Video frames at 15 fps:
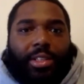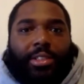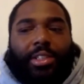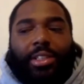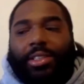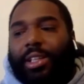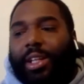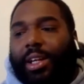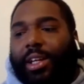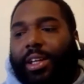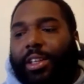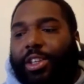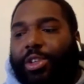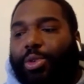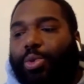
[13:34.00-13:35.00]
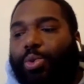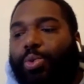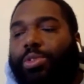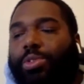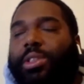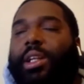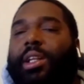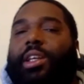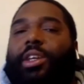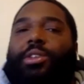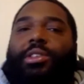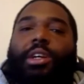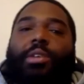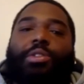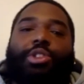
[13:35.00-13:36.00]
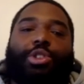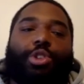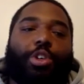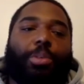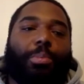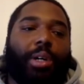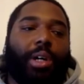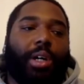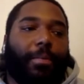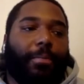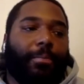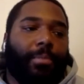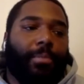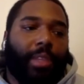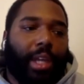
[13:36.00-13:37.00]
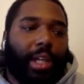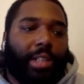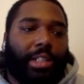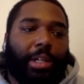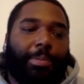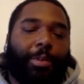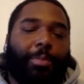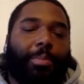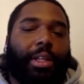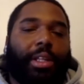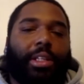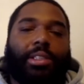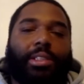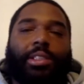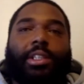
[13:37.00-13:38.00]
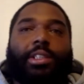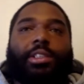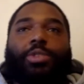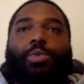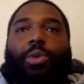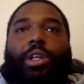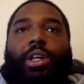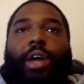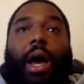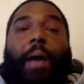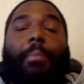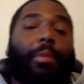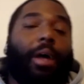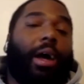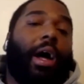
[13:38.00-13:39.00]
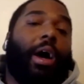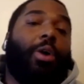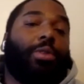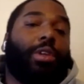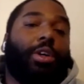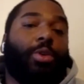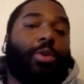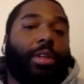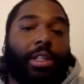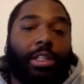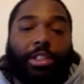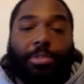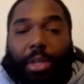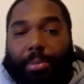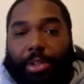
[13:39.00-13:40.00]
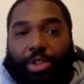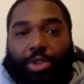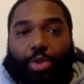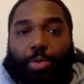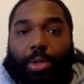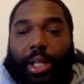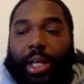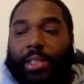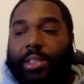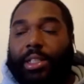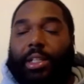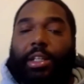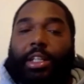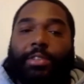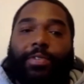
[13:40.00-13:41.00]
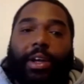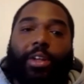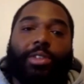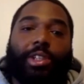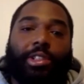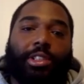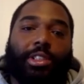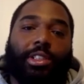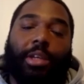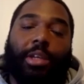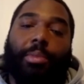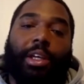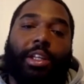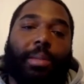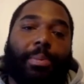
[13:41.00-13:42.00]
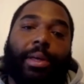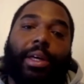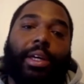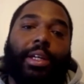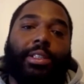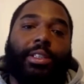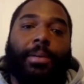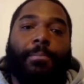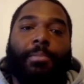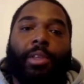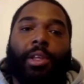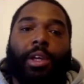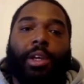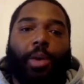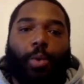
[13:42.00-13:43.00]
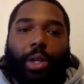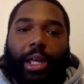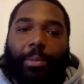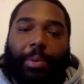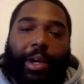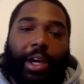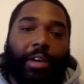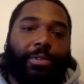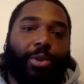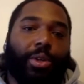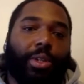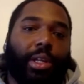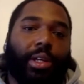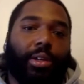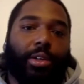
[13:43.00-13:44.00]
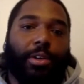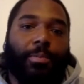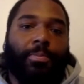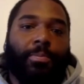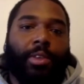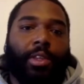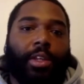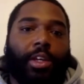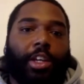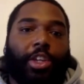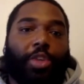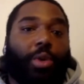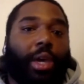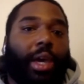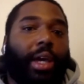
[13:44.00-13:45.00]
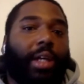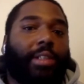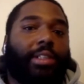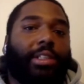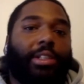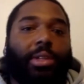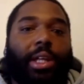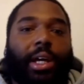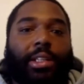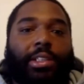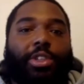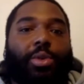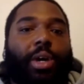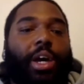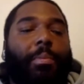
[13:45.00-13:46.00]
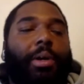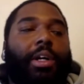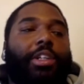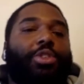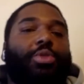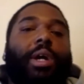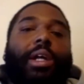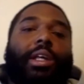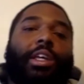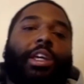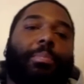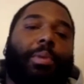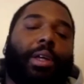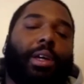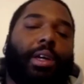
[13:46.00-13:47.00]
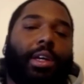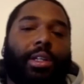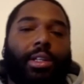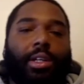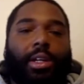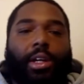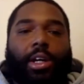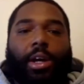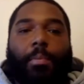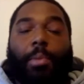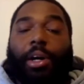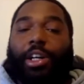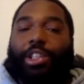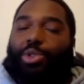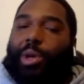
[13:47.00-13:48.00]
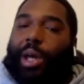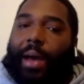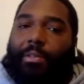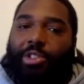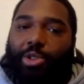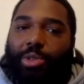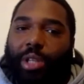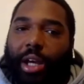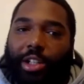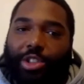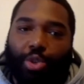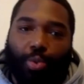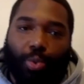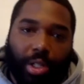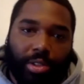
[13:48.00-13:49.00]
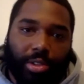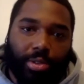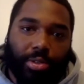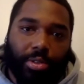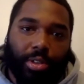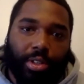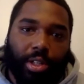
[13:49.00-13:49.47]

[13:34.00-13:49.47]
It's just like you selling yourself short. But like I said, people make these decisions where I don't know if this may be true, but like I said, these final decisions they made in the past, what they paying for it now. You can't consider the legacy you had because you got to keep playing because you have to, not because you want to.